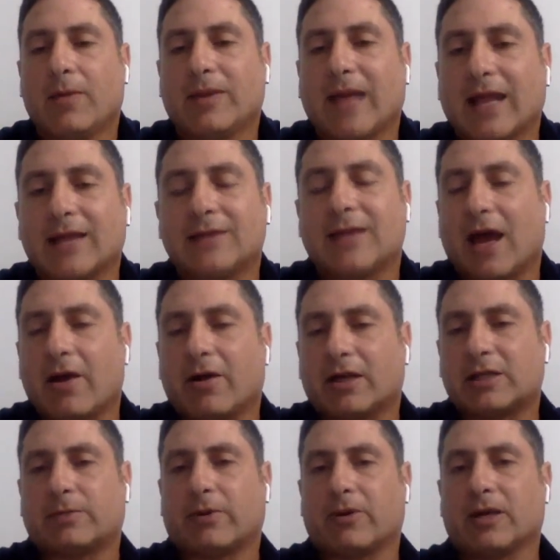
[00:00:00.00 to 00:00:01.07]
But that entire
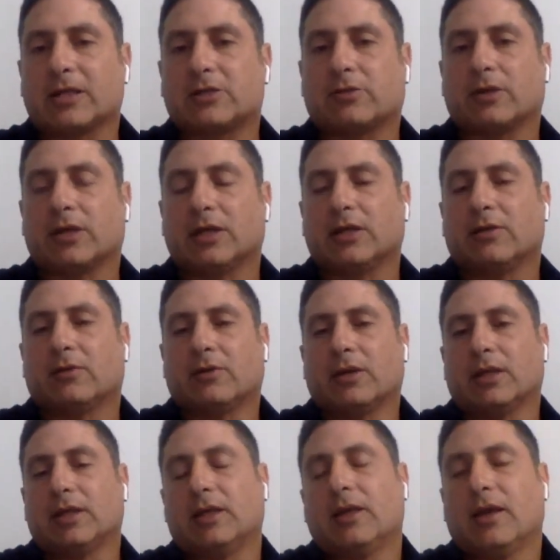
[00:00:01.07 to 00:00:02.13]
experience
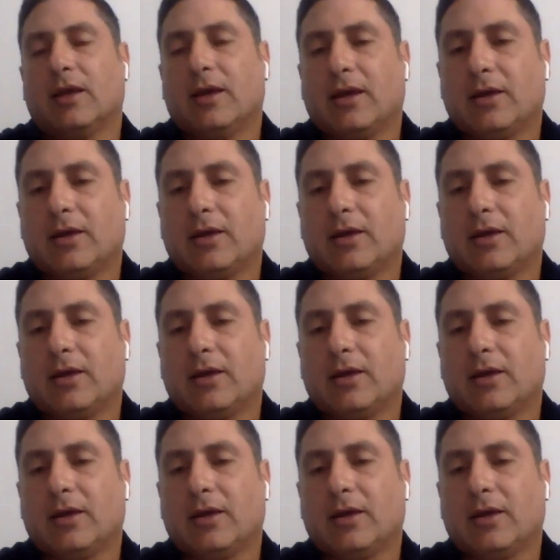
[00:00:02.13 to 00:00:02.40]
really